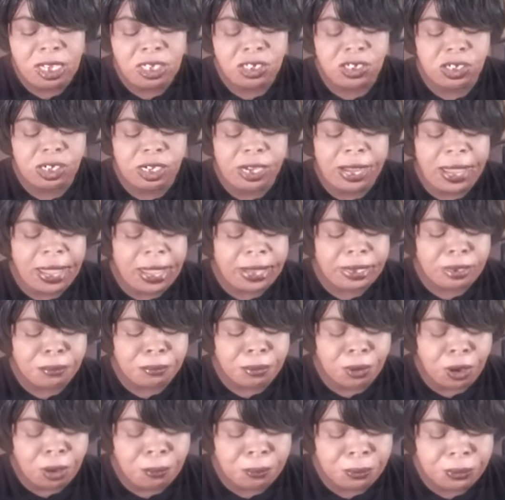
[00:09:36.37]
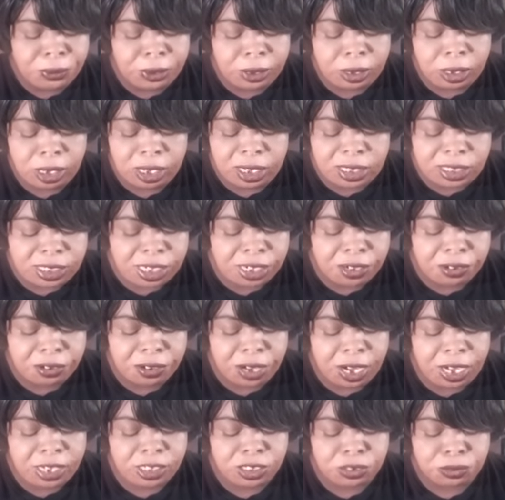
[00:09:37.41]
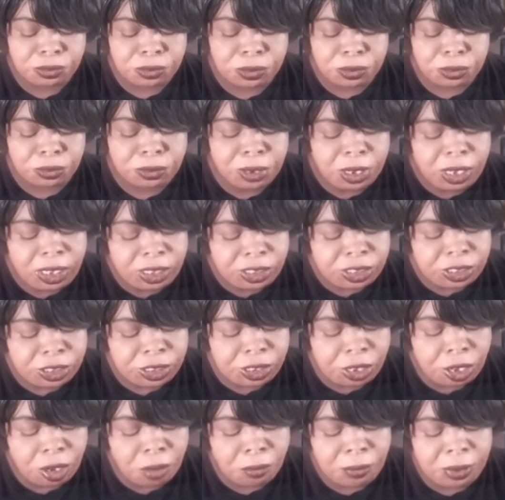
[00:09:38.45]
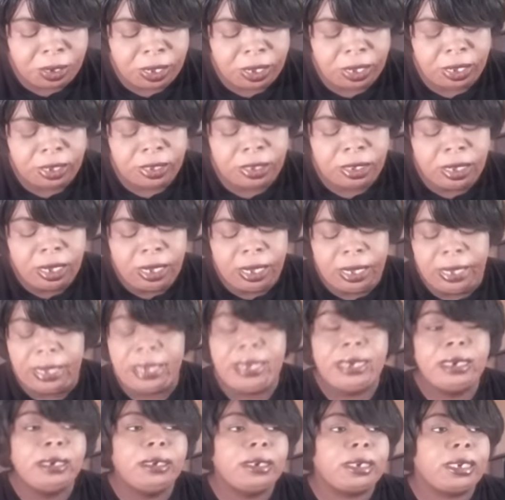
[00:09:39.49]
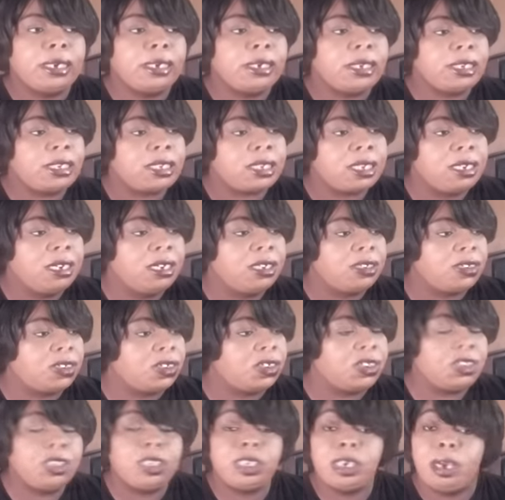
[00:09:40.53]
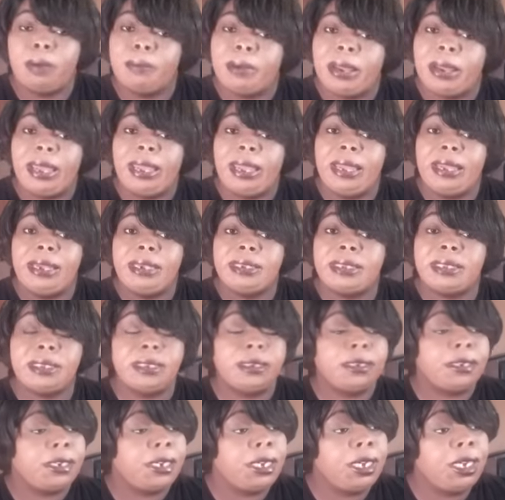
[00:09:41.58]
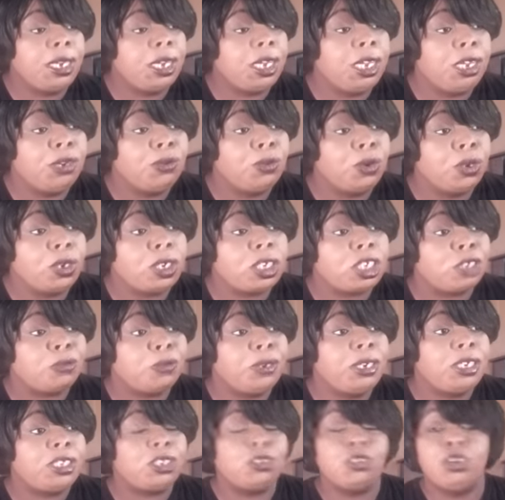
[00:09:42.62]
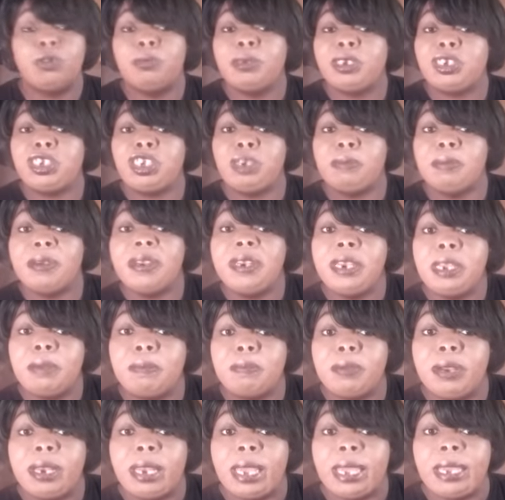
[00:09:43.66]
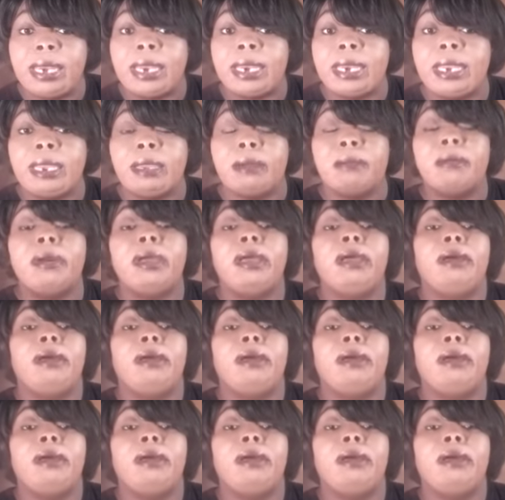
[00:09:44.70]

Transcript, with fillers: Shouldn't have had the boy put in the interrogation room. She come in there, he looking disgusted. She talking about, hey, son, he ain't even want to speak to her, but she manipulated him,